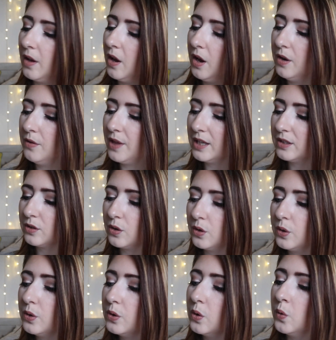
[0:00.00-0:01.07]
oh, that's
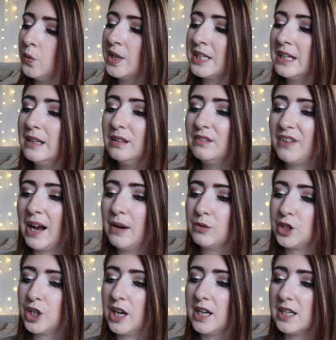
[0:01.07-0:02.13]
cool. There's a little
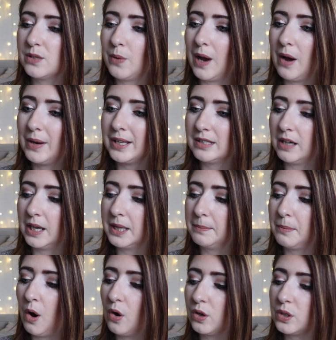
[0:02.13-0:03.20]
voucher as well inside the
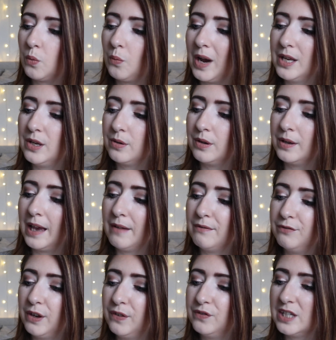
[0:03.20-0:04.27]
box where you can
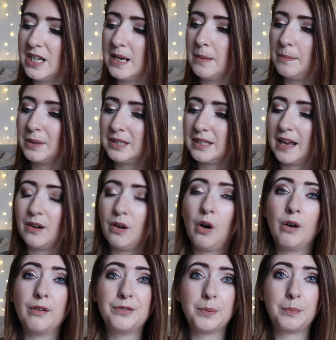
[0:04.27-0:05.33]
get 15%
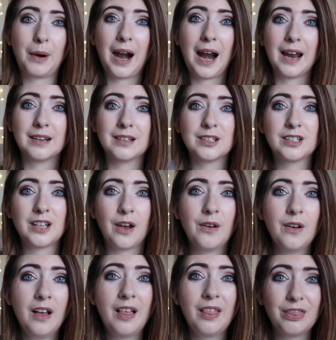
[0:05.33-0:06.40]
off the brand. So
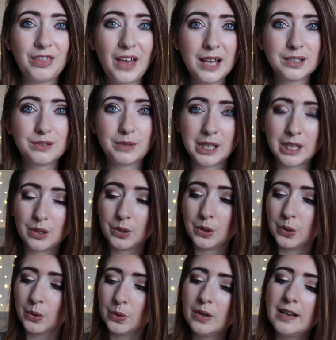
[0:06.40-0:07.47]
that's really
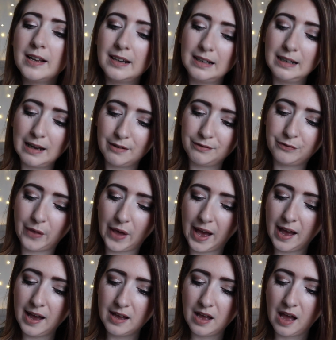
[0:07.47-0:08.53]
cool. Love
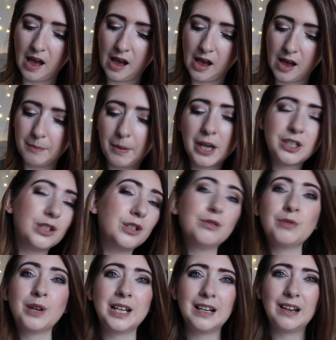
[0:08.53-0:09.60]
that. I
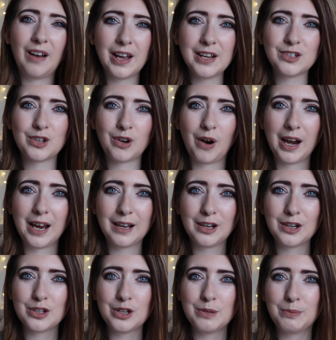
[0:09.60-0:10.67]
do really like trying
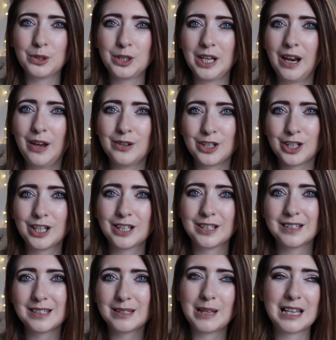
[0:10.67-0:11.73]
new body
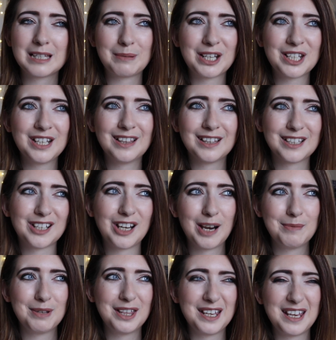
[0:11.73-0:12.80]
lotions, especially at this
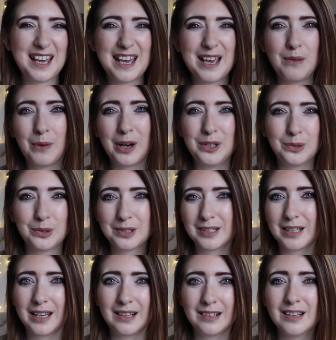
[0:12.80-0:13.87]
time of the year when your
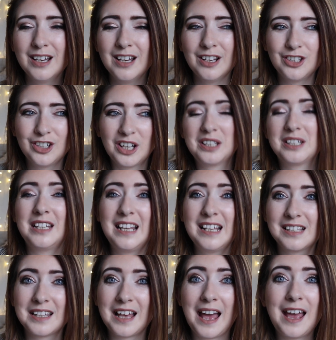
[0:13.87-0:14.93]
skin just
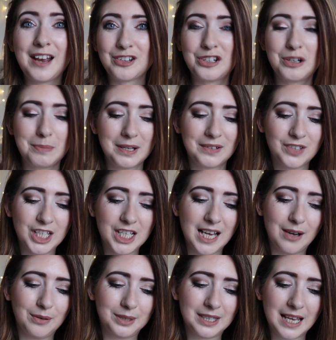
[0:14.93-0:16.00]
needs that extra bit of
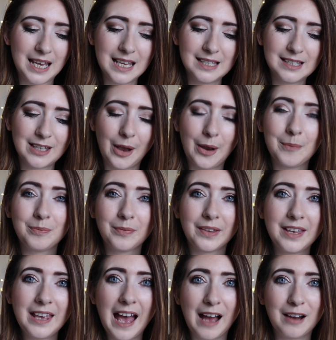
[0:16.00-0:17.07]
TLC. So
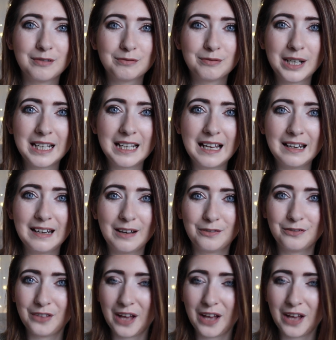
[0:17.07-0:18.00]
yeah, really love